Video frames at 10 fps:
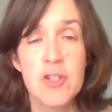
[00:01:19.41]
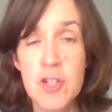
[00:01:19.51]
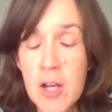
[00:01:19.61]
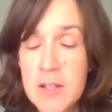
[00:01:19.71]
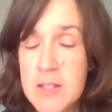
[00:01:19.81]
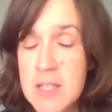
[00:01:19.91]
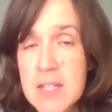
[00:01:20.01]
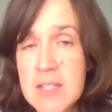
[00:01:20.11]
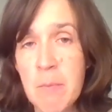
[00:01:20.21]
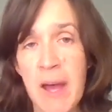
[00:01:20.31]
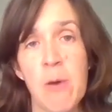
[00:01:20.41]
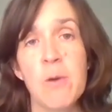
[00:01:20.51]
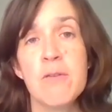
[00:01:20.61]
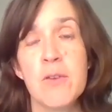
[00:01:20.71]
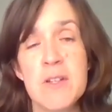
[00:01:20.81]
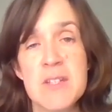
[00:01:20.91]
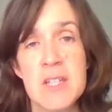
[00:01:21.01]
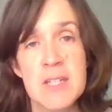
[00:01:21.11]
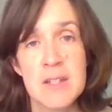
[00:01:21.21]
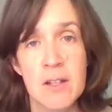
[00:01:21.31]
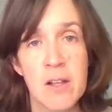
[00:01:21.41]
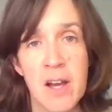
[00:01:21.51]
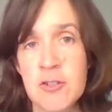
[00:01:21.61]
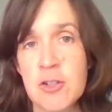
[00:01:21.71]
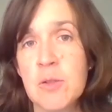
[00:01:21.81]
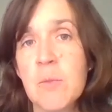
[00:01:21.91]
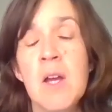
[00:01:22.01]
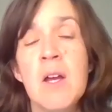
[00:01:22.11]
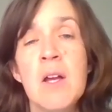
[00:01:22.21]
just as powerful as it is in a classroom.